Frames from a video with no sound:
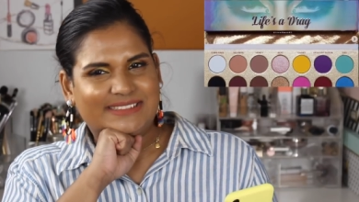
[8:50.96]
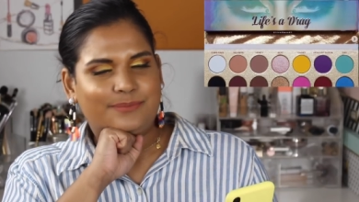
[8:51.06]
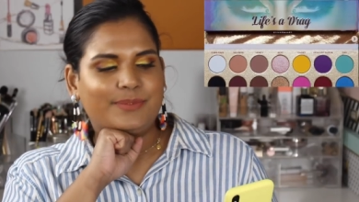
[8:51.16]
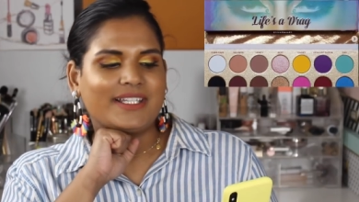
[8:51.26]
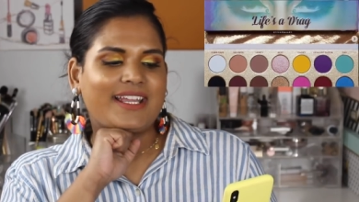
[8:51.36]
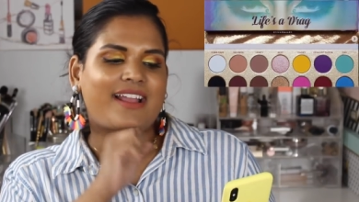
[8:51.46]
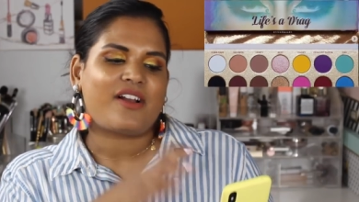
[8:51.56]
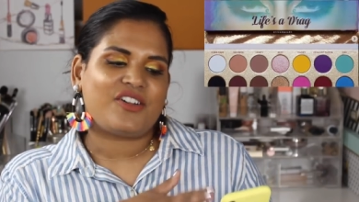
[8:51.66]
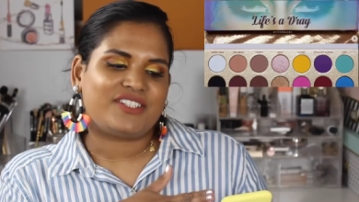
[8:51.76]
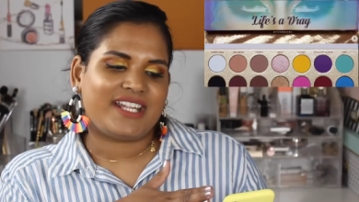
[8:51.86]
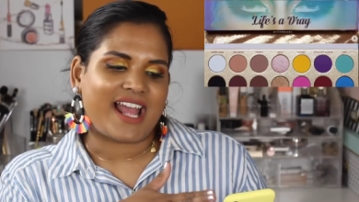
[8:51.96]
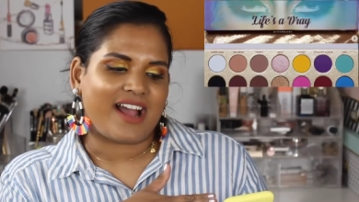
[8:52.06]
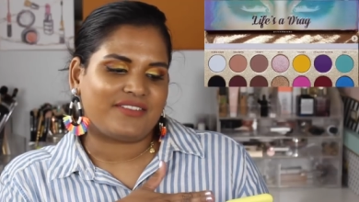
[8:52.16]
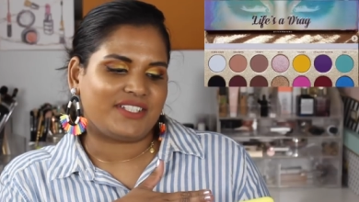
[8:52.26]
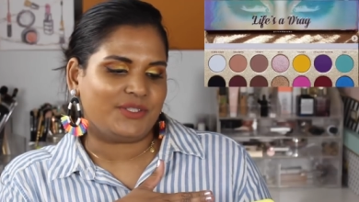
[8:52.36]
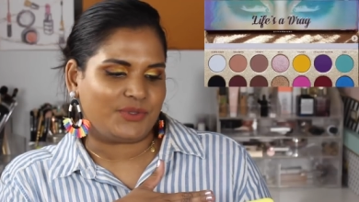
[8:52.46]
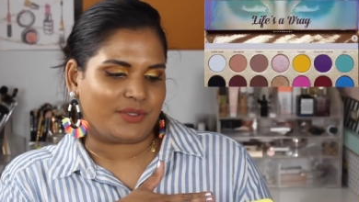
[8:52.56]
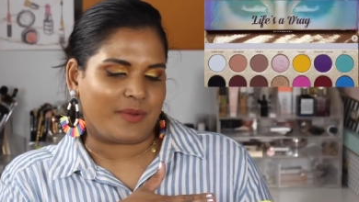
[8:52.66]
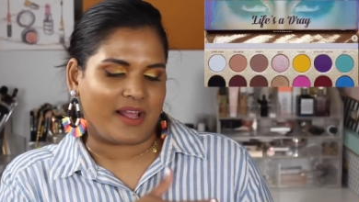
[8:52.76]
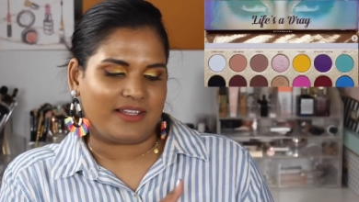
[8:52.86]
but like I already have that
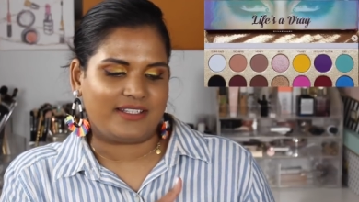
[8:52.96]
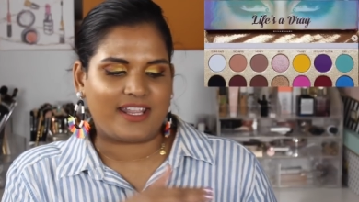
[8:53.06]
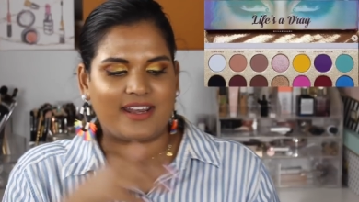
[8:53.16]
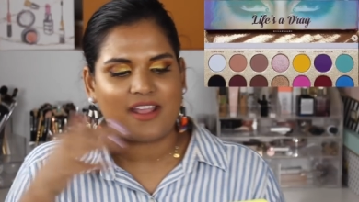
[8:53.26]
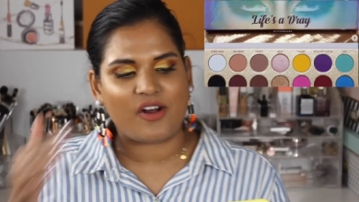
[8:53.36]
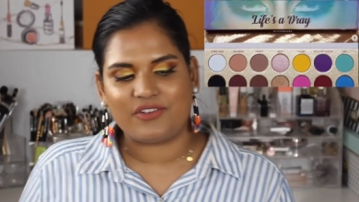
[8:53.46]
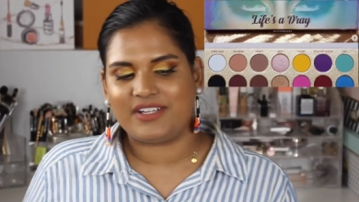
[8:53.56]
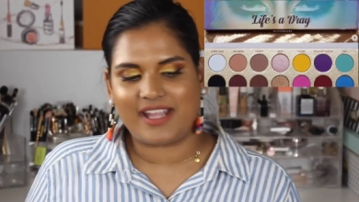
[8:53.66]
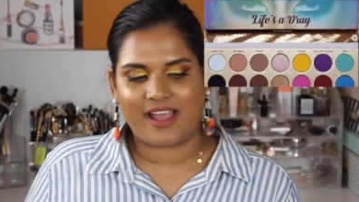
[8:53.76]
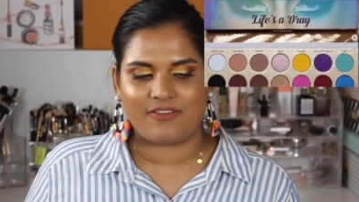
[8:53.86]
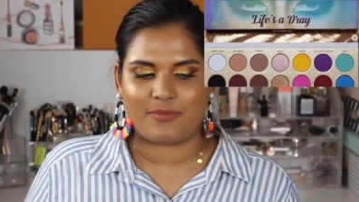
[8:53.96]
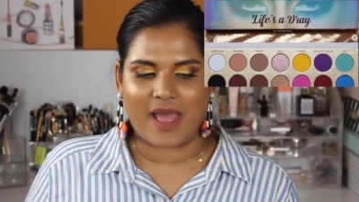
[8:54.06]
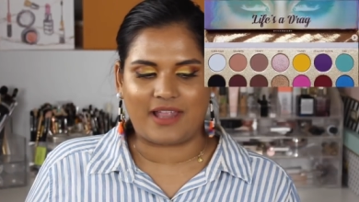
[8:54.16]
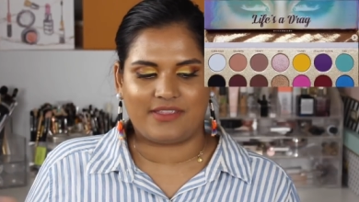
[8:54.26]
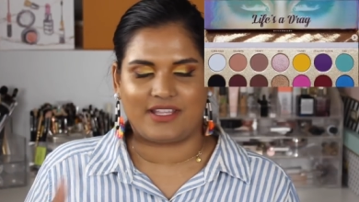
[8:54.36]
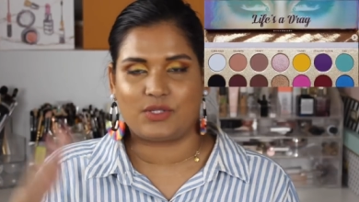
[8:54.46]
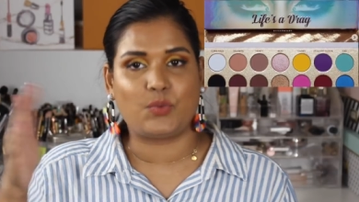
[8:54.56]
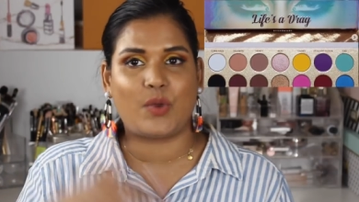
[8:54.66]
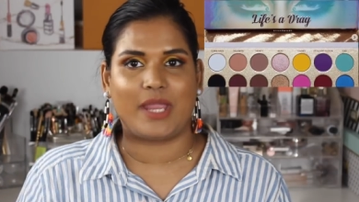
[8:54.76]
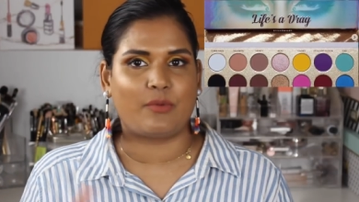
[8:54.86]
neutral palette and I already have a palette that's
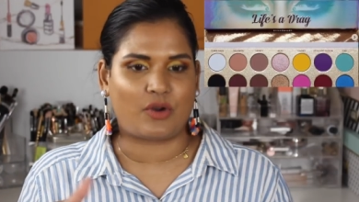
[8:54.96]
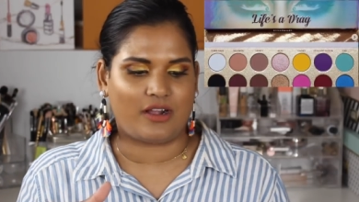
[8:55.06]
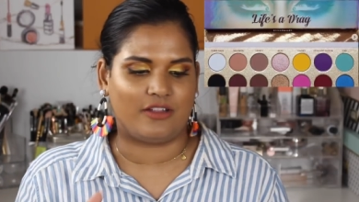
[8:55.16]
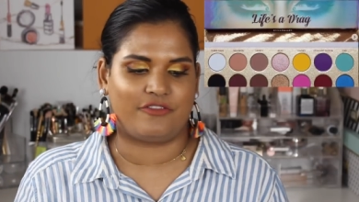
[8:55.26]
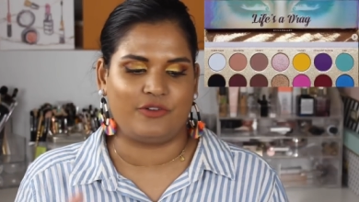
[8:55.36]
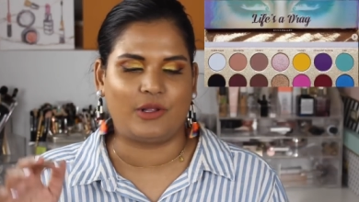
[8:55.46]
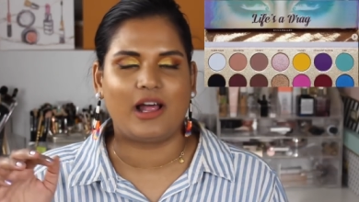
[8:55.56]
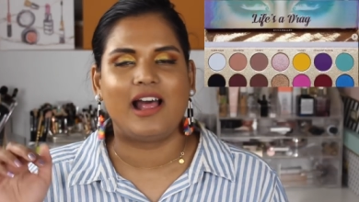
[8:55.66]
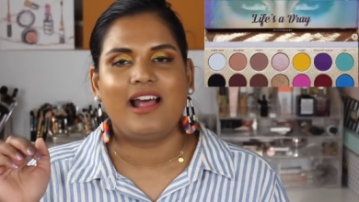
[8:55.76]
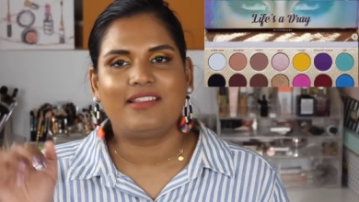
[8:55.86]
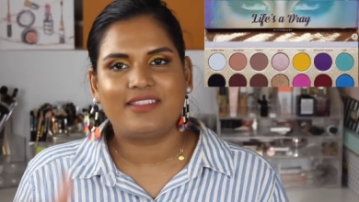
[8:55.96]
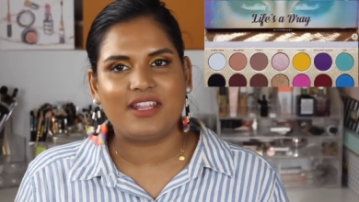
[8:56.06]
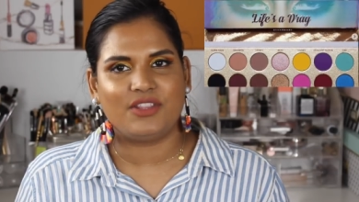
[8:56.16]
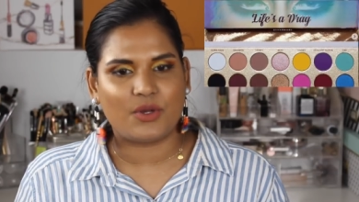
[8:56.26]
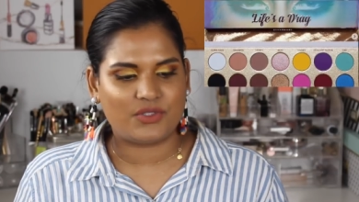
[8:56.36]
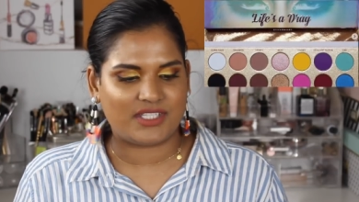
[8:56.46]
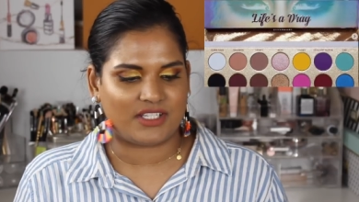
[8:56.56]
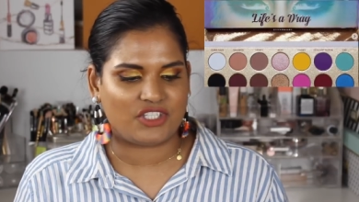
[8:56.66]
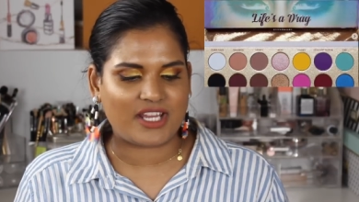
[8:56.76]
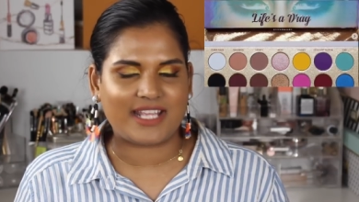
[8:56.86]
way more colorful than those
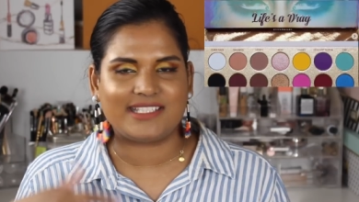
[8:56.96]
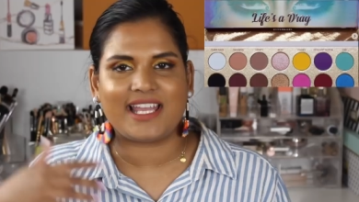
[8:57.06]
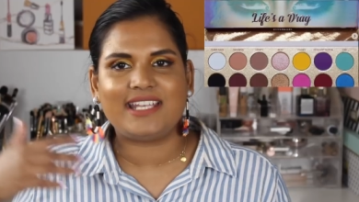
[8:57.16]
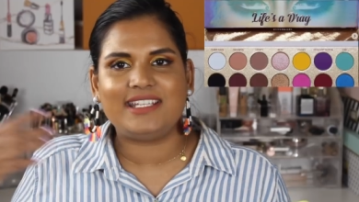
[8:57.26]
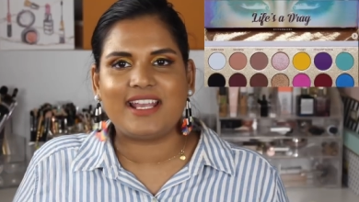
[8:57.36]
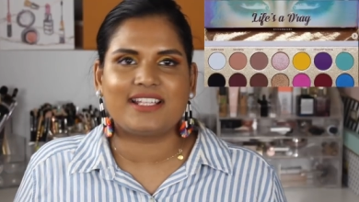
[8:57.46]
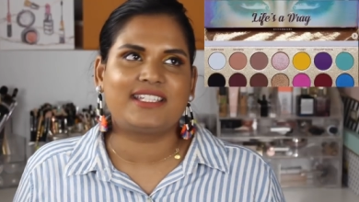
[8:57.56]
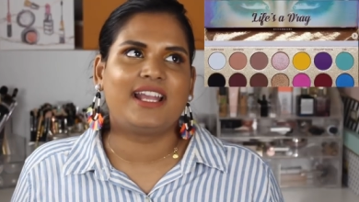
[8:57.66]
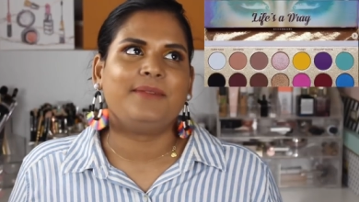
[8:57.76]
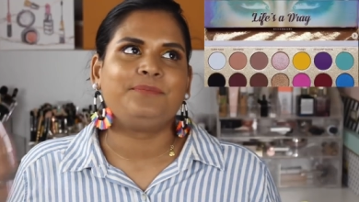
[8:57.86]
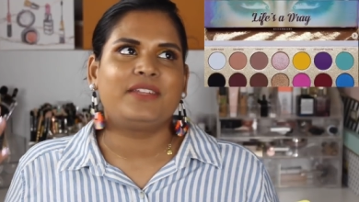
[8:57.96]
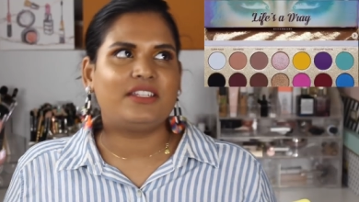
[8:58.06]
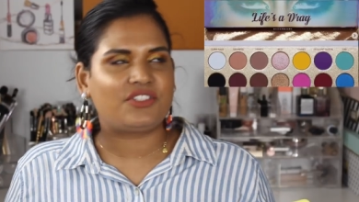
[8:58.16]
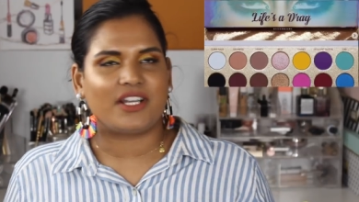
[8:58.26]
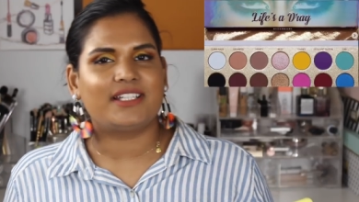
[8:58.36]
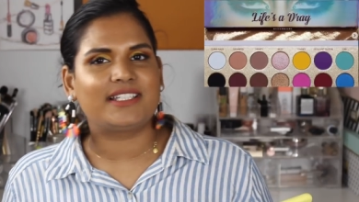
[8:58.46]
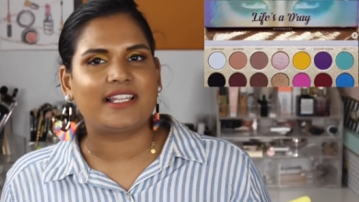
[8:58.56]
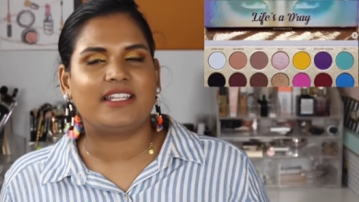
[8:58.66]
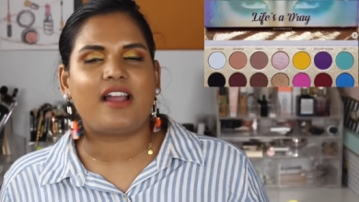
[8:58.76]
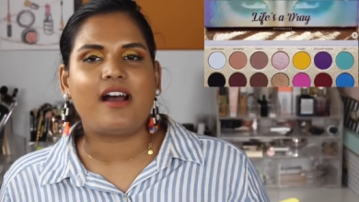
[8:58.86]
six shades. And yes, he's trying to
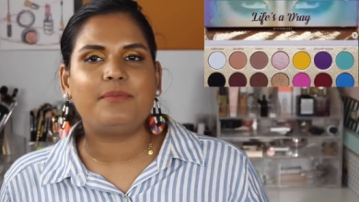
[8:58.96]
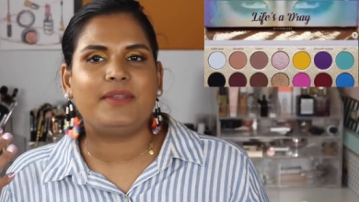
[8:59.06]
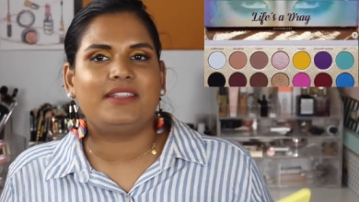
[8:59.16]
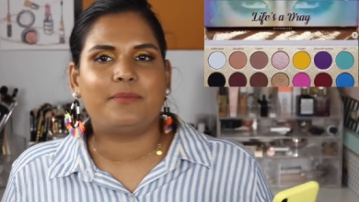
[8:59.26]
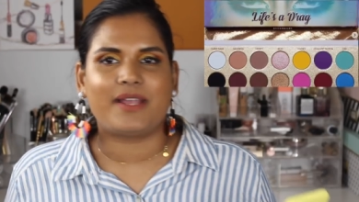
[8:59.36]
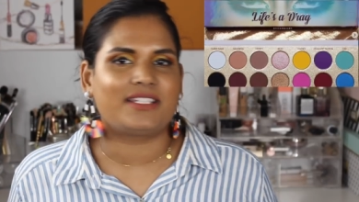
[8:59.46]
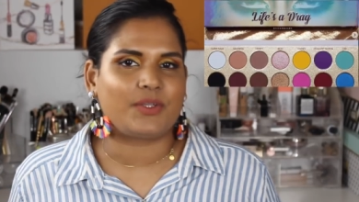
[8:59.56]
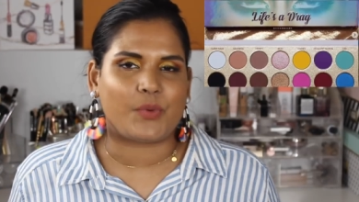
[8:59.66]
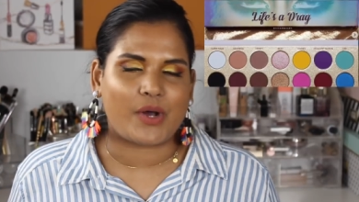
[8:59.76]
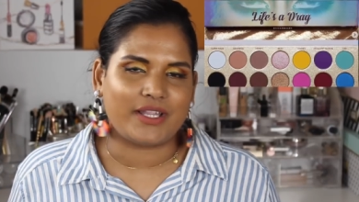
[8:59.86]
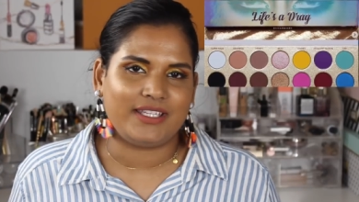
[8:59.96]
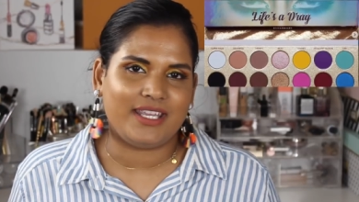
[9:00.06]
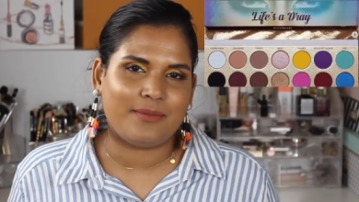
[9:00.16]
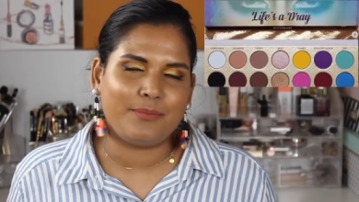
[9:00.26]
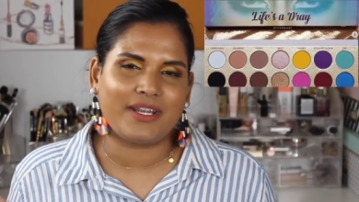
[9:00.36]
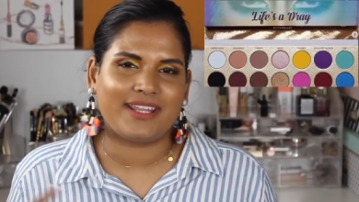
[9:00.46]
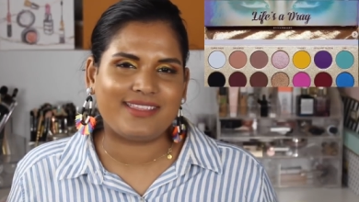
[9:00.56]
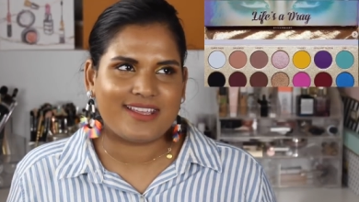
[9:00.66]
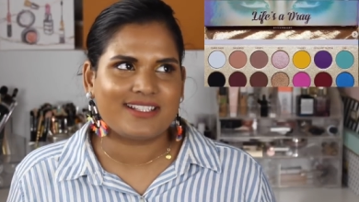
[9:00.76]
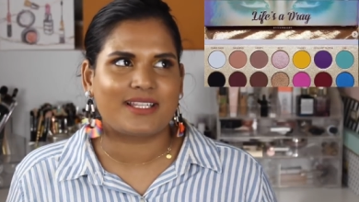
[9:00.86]
sell it on being the best quality, but I
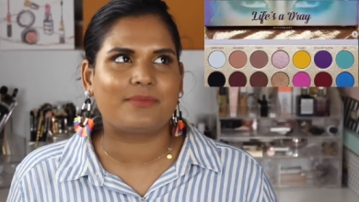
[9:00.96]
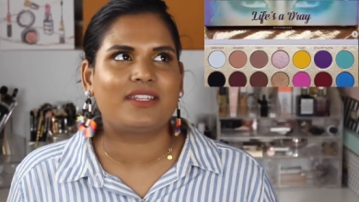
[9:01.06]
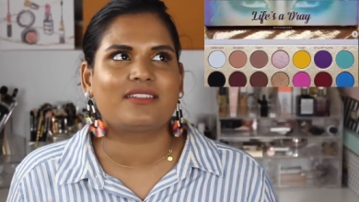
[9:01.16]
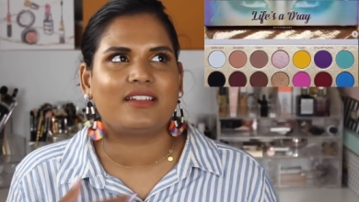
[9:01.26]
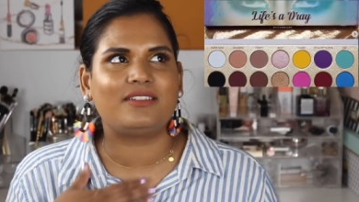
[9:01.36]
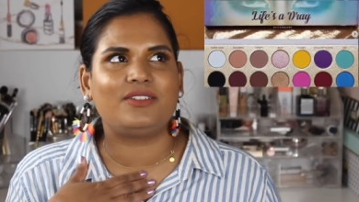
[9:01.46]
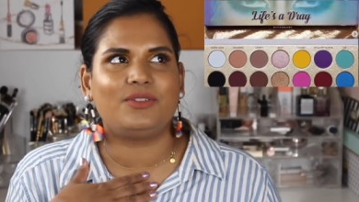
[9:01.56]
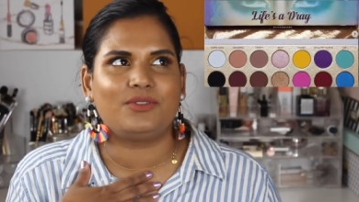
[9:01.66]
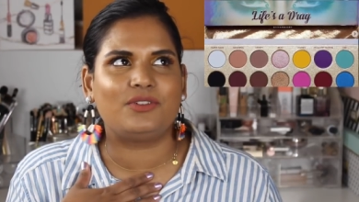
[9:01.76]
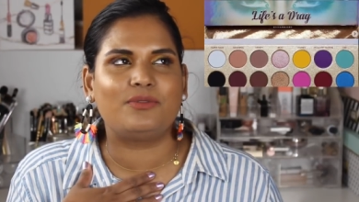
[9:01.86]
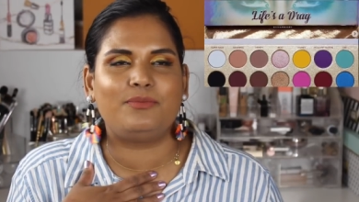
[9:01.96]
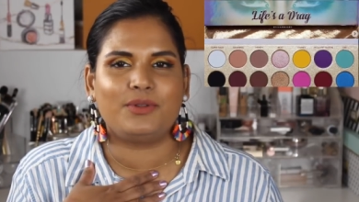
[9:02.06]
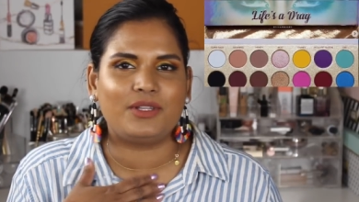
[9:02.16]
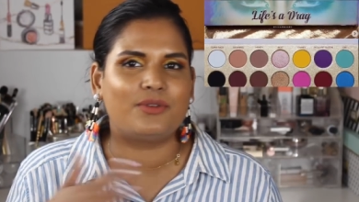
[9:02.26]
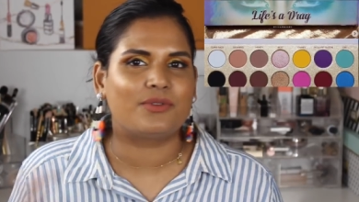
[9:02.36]
think something that YouTube beauty